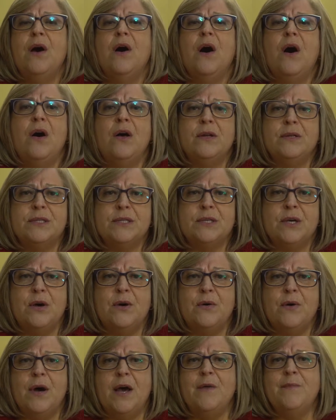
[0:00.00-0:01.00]

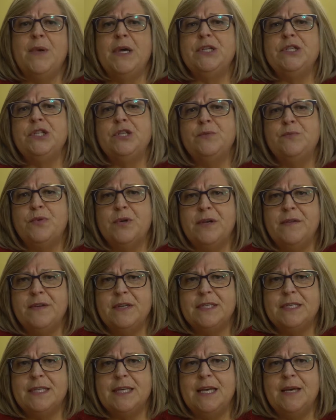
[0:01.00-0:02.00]
Also, I mentioned
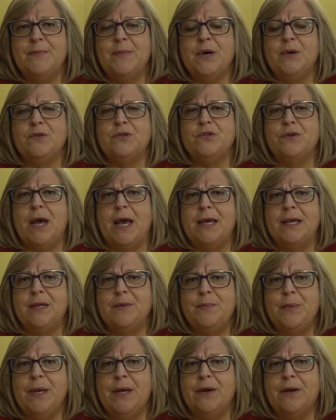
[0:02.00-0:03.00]
previously about
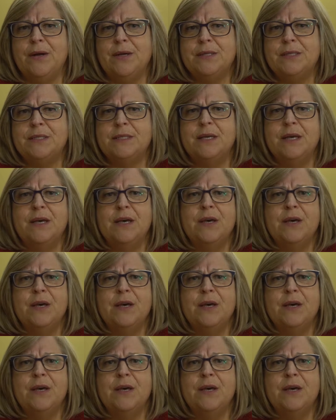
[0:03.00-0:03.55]
Dragon Parents.